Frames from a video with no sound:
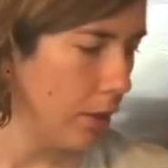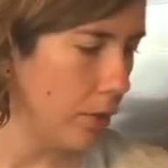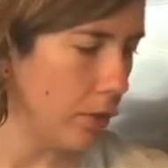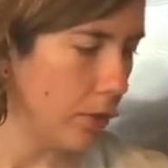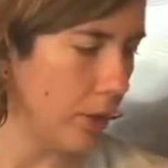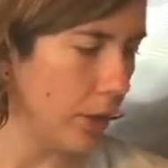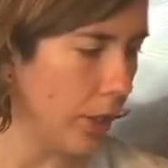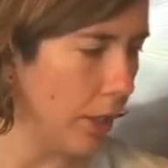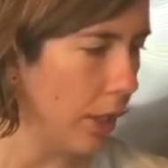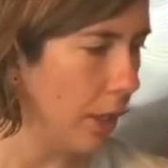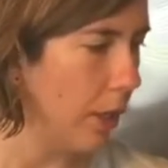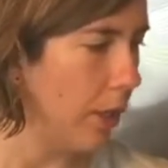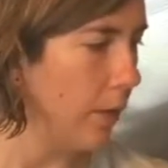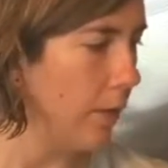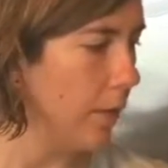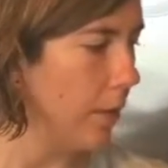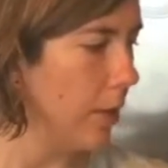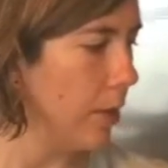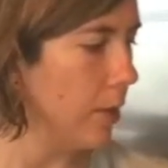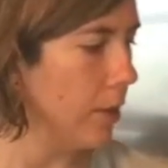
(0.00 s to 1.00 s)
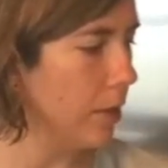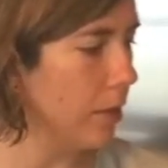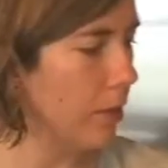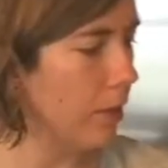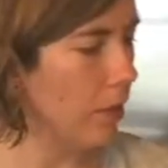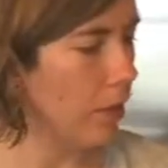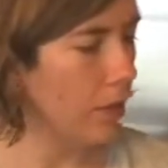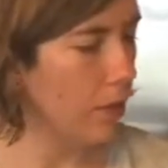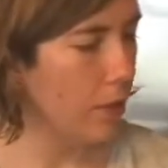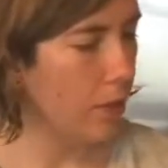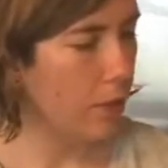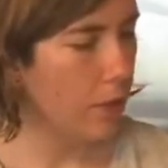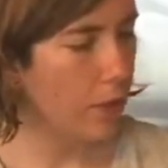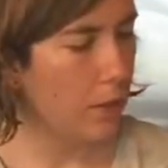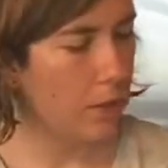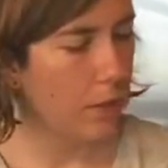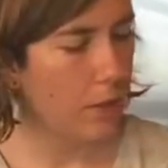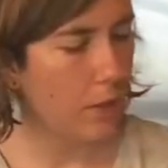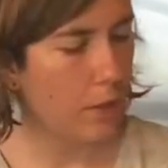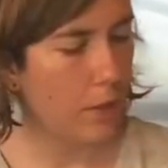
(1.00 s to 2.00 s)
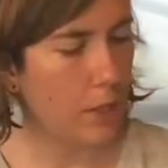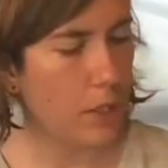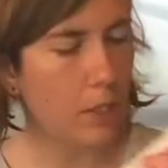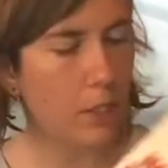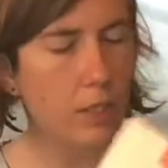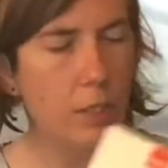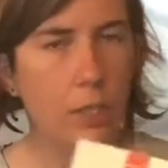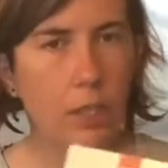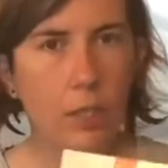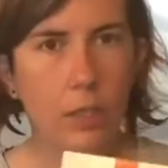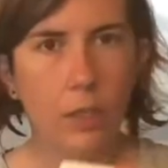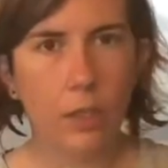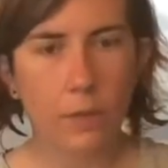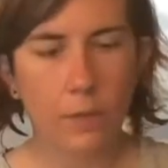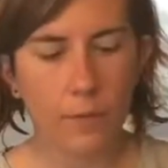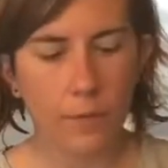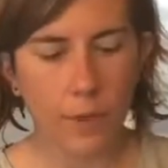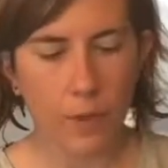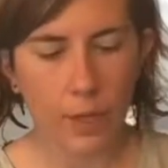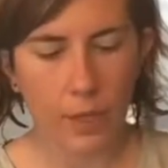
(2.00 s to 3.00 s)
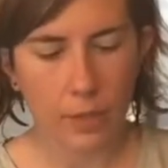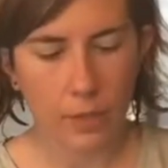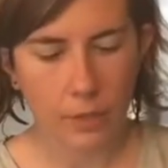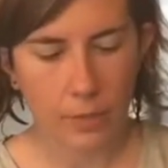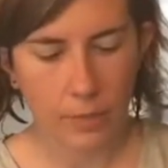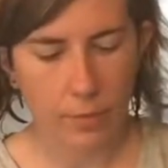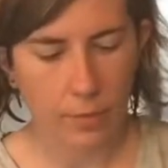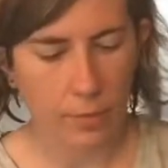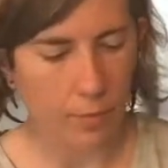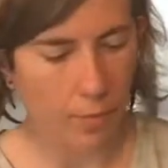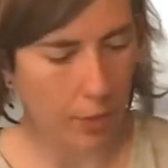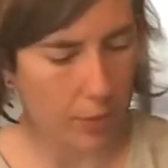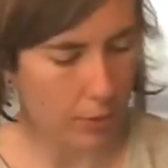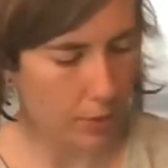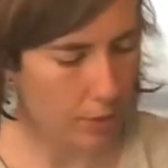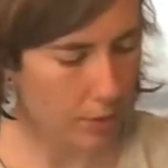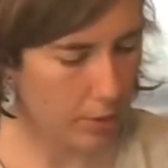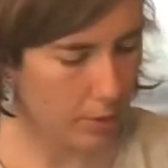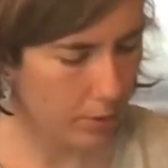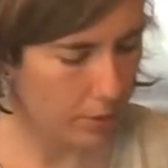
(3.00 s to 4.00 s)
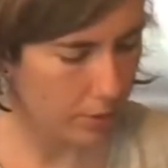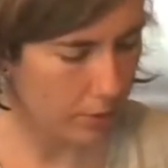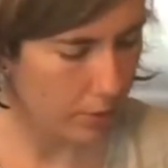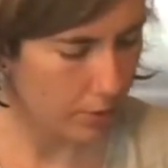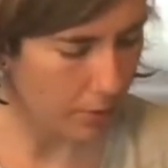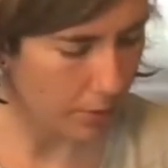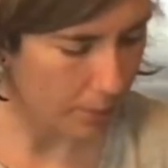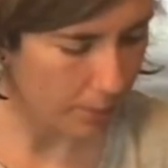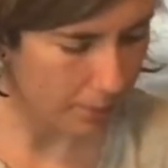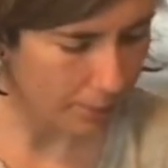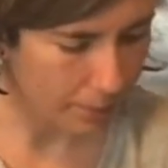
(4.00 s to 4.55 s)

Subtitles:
So I have this instant non-fat milk. So